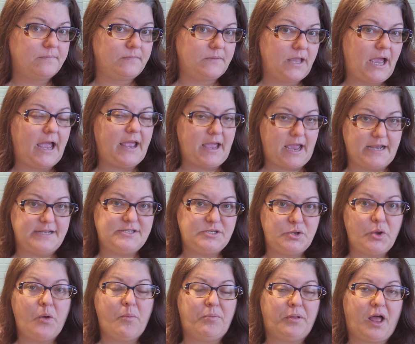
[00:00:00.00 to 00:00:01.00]
I
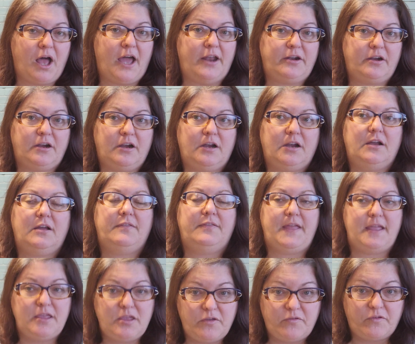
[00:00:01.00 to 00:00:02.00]
do applaud her.
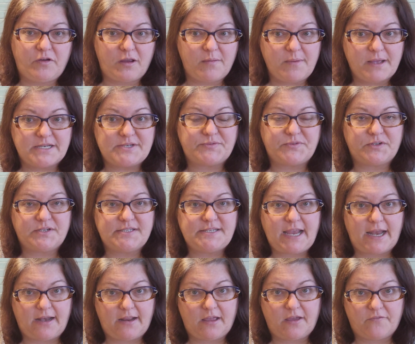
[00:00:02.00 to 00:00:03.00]
Thank you very much for
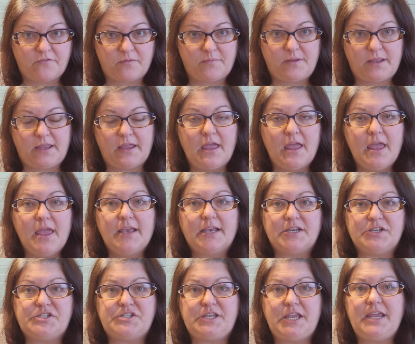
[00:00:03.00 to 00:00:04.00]
standing up for me,
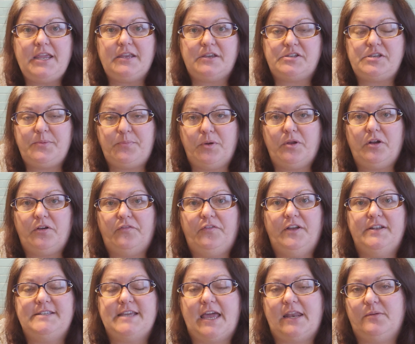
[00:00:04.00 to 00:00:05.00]
because she put her
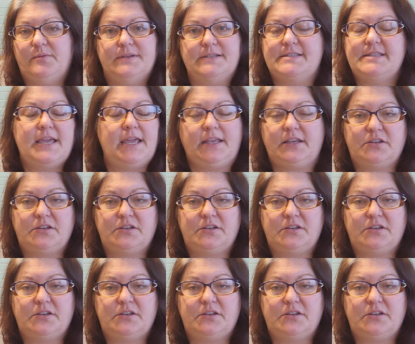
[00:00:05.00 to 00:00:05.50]
foot down and was like,